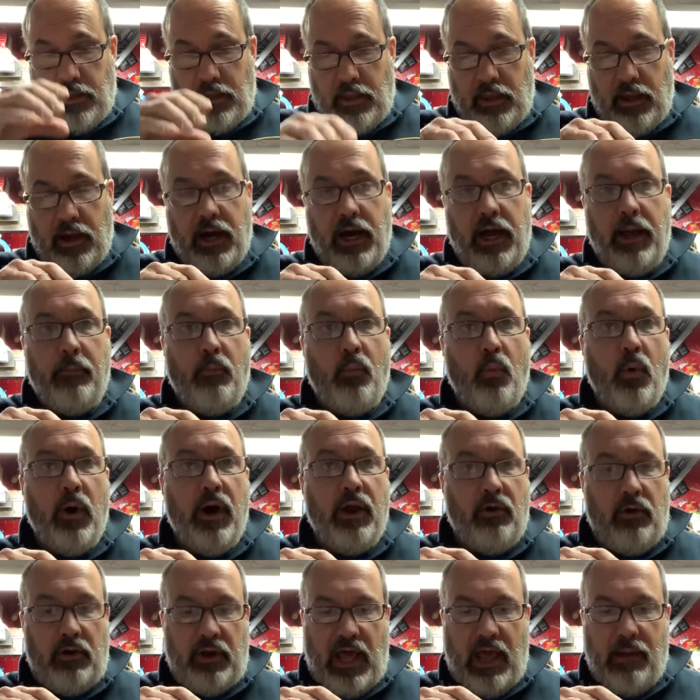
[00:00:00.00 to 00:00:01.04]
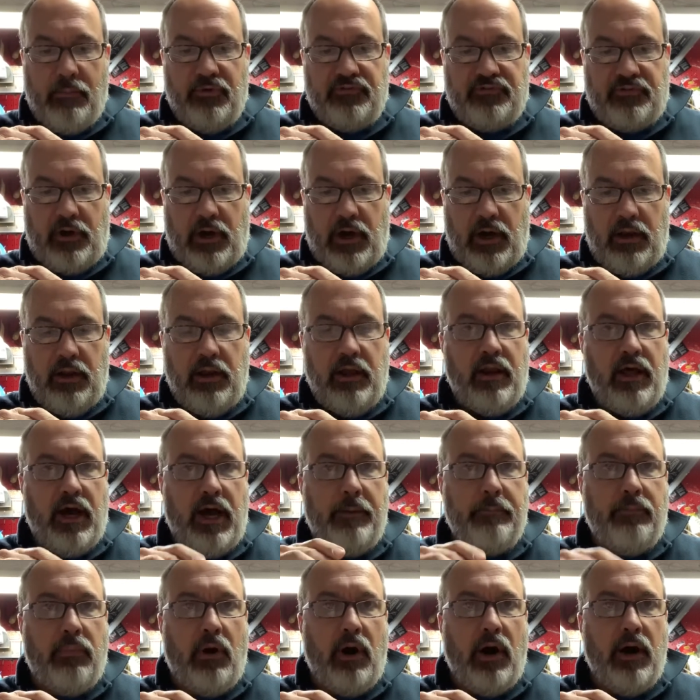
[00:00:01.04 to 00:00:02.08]
I went on Amazon and I
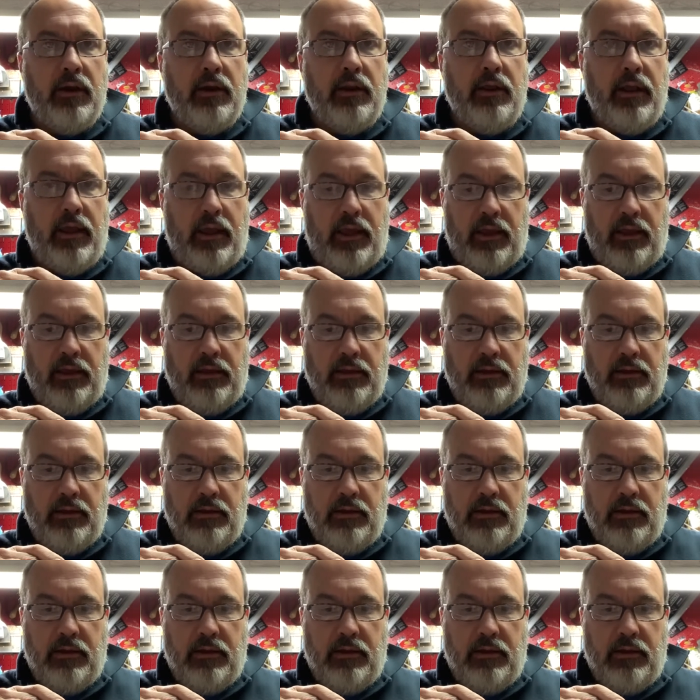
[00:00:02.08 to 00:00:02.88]
bought a